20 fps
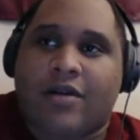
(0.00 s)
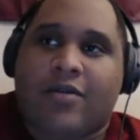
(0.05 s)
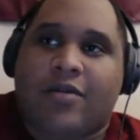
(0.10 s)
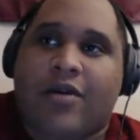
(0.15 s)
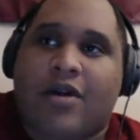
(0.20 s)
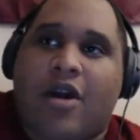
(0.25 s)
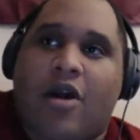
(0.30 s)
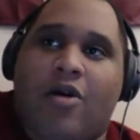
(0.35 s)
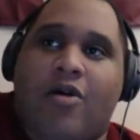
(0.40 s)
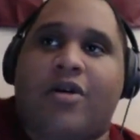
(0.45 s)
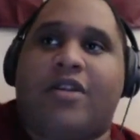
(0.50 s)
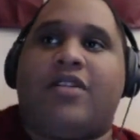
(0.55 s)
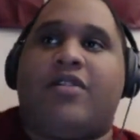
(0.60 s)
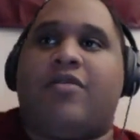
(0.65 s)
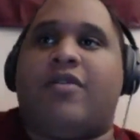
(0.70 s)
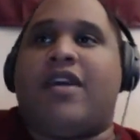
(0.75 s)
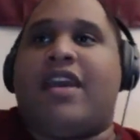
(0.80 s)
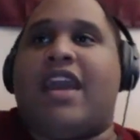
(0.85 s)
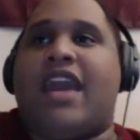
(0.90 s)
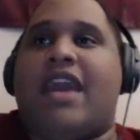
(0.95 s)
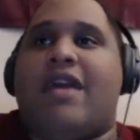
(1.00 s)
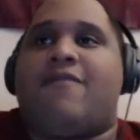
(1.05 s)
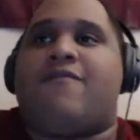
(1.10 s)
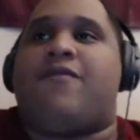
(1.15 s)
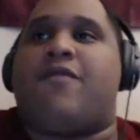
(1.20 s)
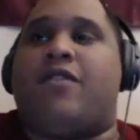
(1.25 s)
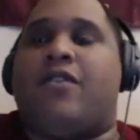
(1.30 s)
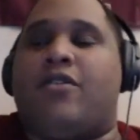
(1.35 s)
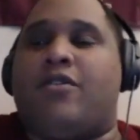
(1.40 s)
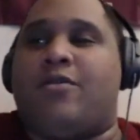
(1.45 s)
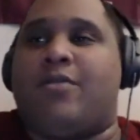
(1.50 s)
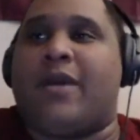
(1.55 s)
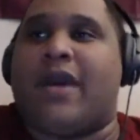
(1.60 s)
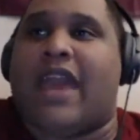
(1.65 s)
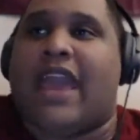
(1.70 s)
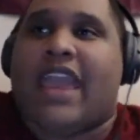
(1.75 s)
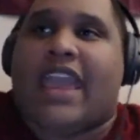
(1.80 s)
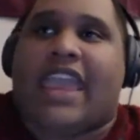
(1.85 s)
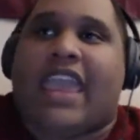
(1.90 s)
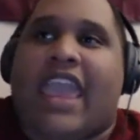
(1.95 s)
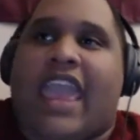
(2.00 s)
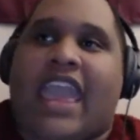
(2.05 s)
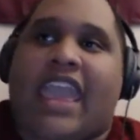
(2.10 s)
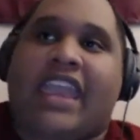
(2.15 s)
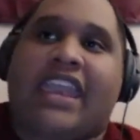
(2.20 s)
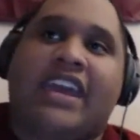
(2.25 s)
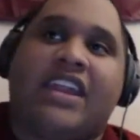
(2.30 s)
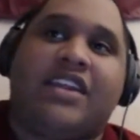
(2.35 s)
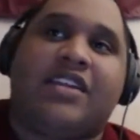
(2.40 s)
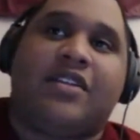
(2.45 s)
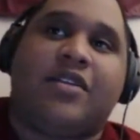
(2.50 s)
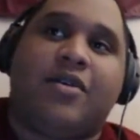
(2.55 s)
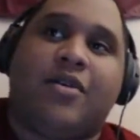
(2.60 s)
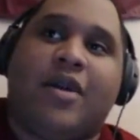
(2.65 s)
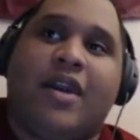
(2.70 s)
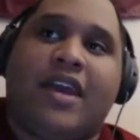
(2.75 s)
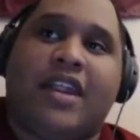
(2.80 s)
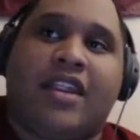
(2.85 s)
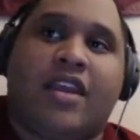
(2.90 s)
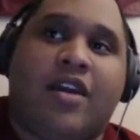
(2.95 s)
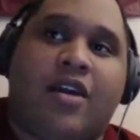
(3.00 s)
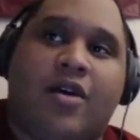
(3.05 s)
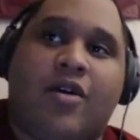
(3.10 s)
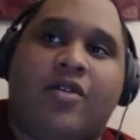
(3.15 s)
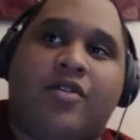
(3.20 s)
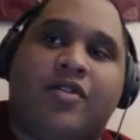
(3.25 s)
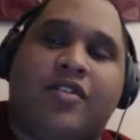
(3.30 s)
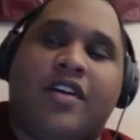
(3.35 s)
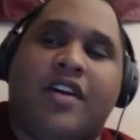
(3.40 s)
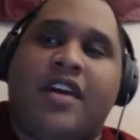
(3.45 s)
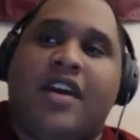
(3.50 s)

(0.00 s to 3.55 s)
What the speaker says: we'll go into rehab for a little bit, aka get a new head coach.